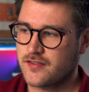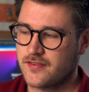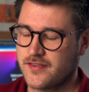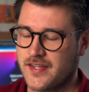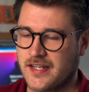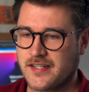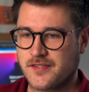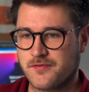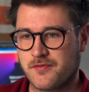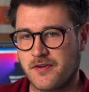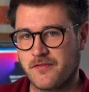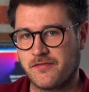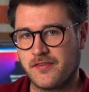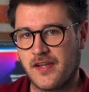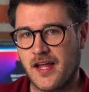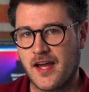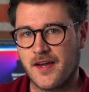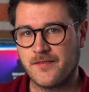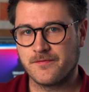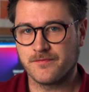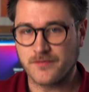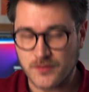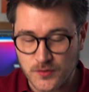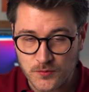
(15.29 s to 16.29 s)
Thanks, Ric
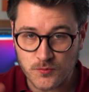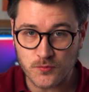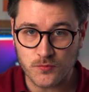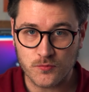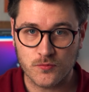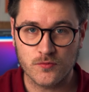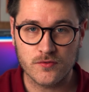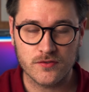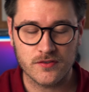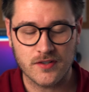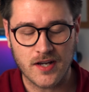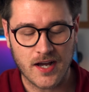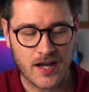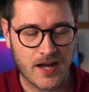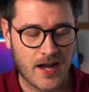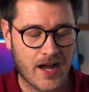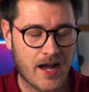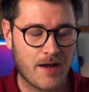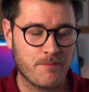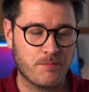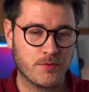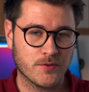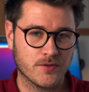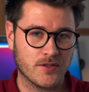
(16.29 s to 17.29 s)
Flair.
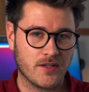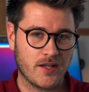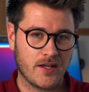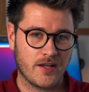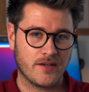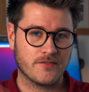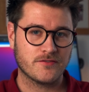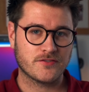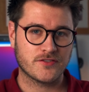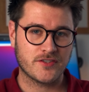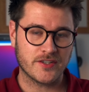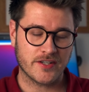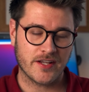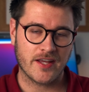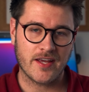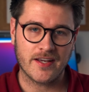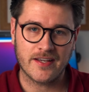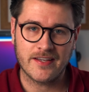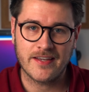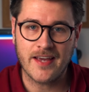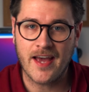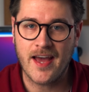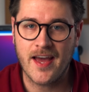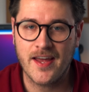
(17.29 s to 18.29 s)
Apple have done it
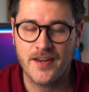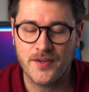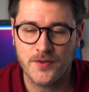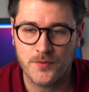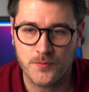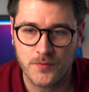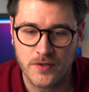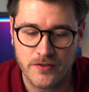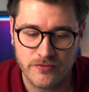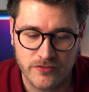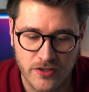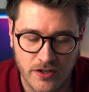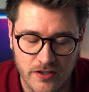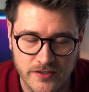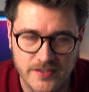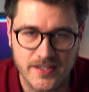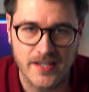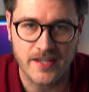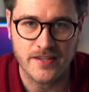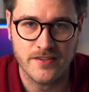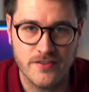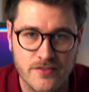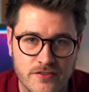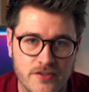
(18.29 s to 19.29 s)
again. We've got
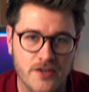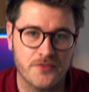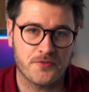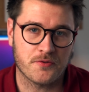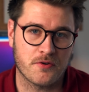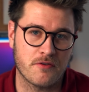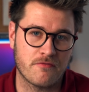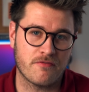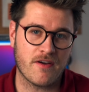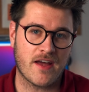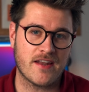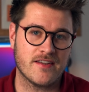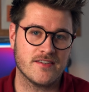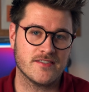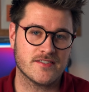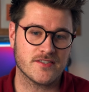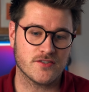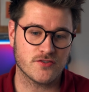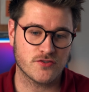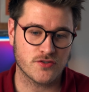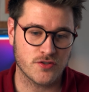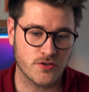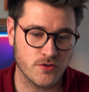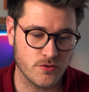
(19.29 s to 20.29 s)
another event
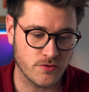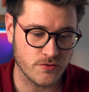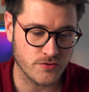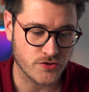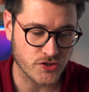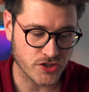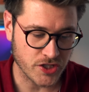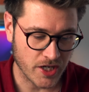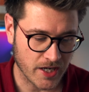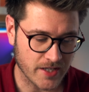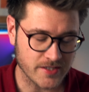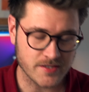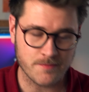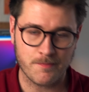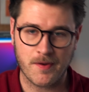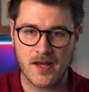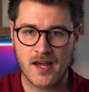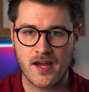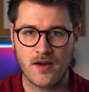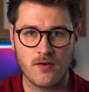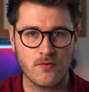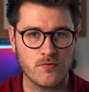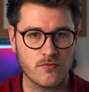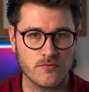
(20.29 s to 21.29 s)
to chat
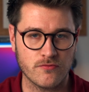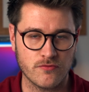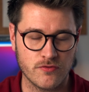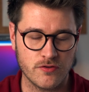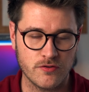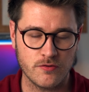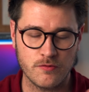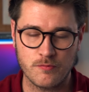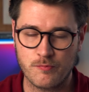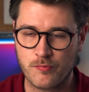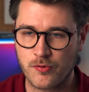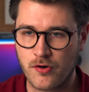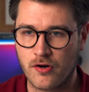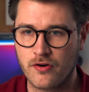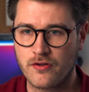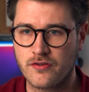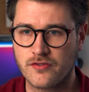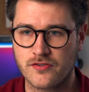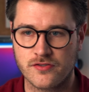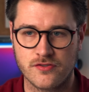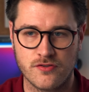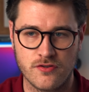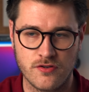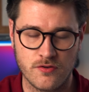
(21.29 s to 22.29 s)
about. New
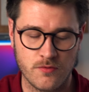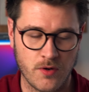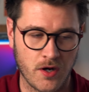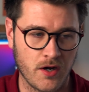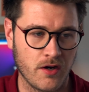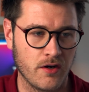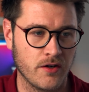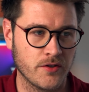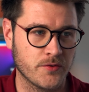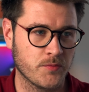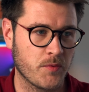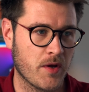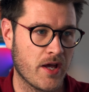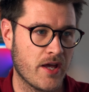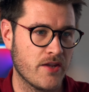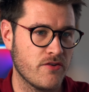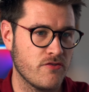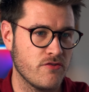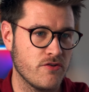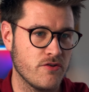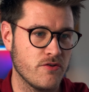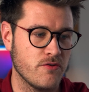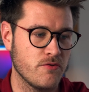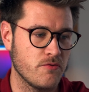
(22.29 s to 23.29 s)
products, new hardware,
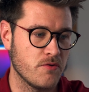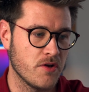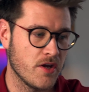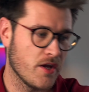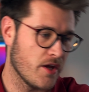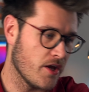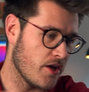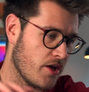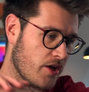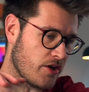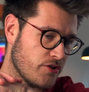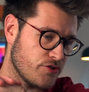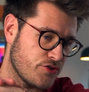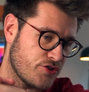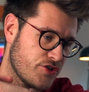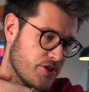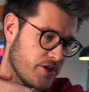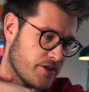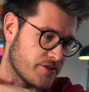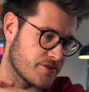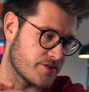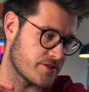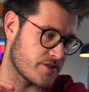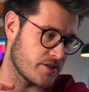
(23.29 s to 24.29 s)
new
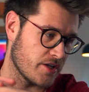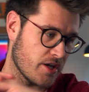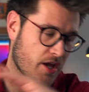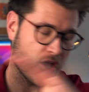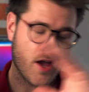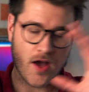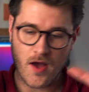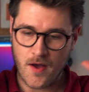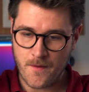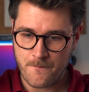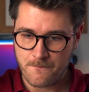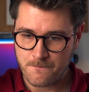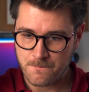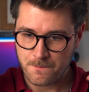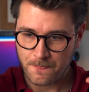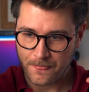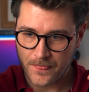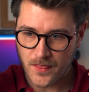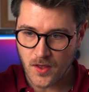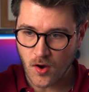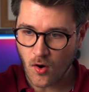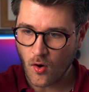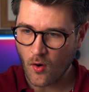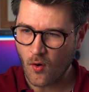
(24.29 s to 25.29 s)
just...
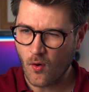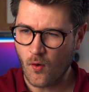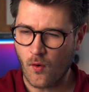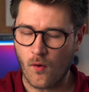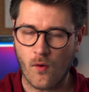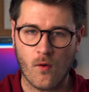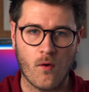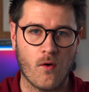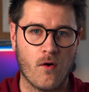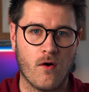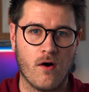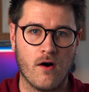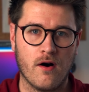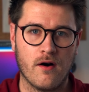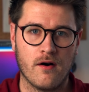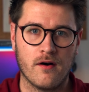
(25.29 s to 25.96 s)
oh.